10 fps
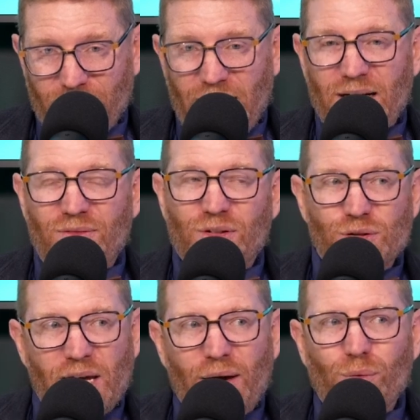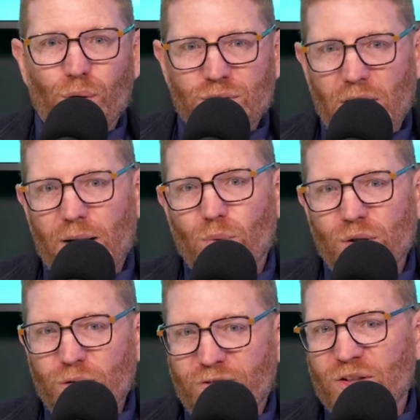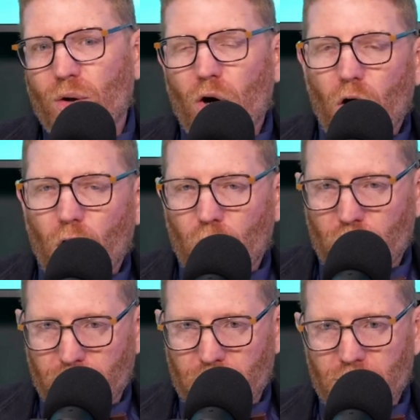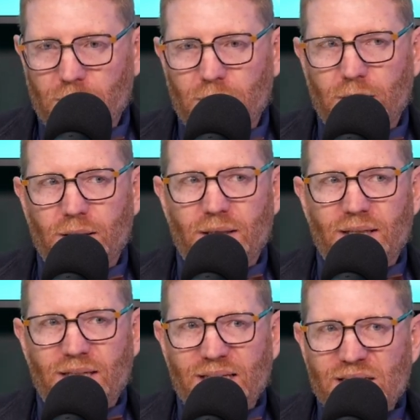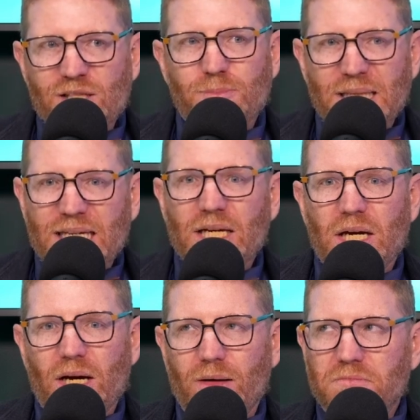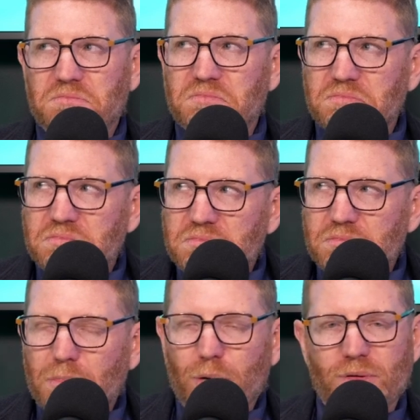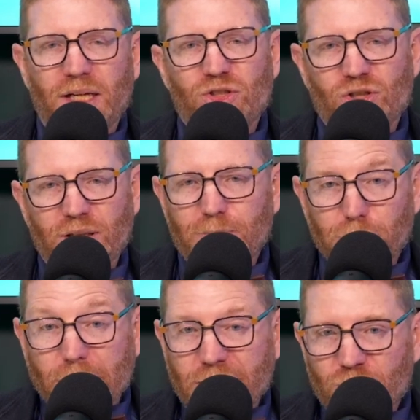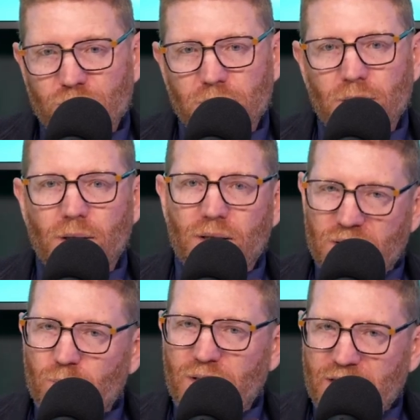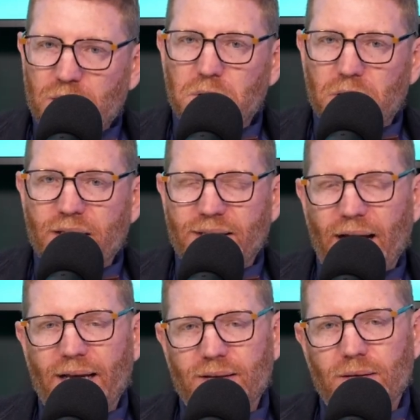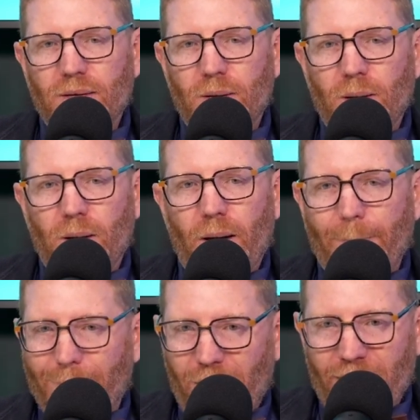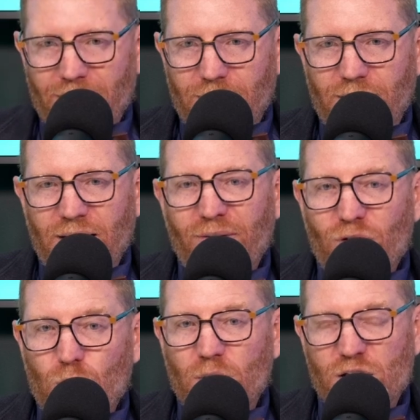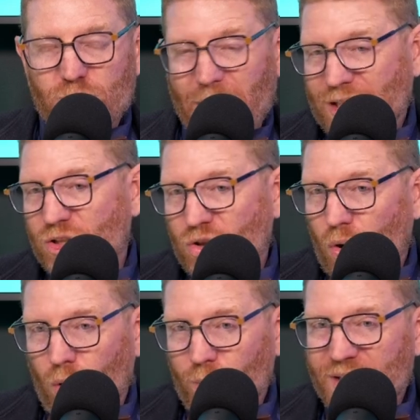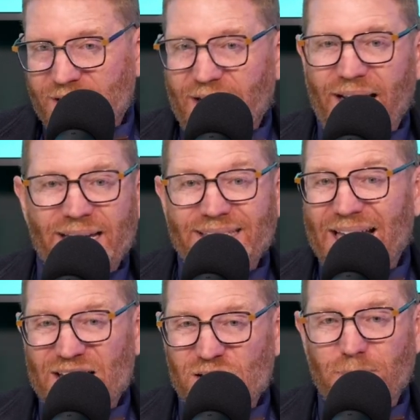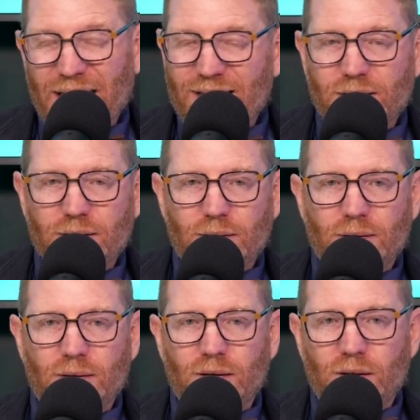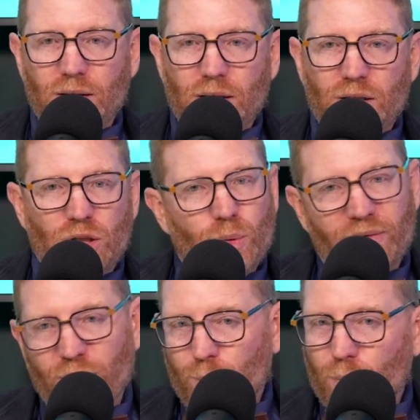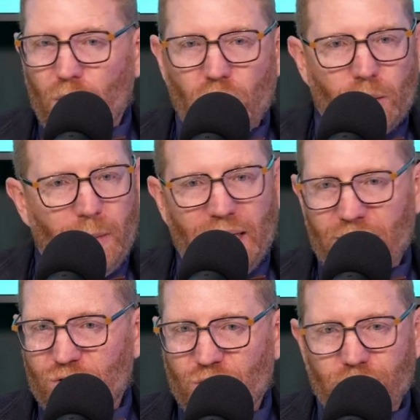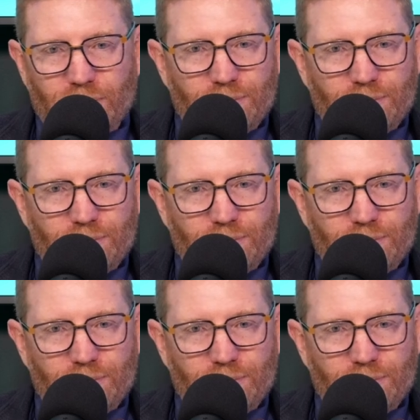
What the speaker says: And if there's ever a time where you feel harm is being potentially breached, then we need to look at that. But if you expect to always get a yes man, you have the wrong manager.